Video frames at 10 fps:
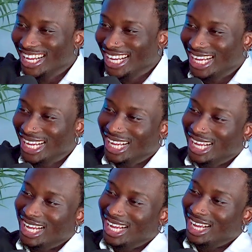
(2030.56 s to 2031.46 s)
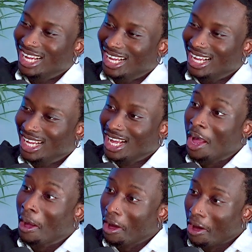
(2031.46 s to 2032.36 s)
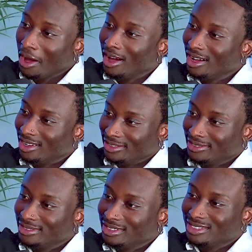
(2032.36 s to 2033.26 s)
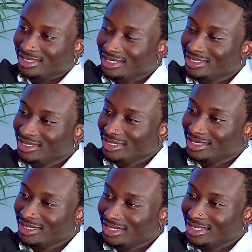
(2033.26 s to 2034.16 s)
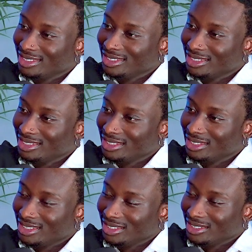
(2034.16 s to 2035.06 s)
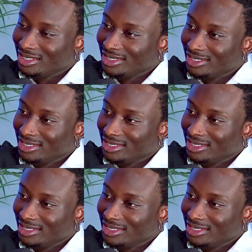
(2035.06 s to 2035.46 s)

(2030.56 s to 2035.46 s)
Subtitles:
she was the last. I remember she was the last. She came in quite late. She was the last, and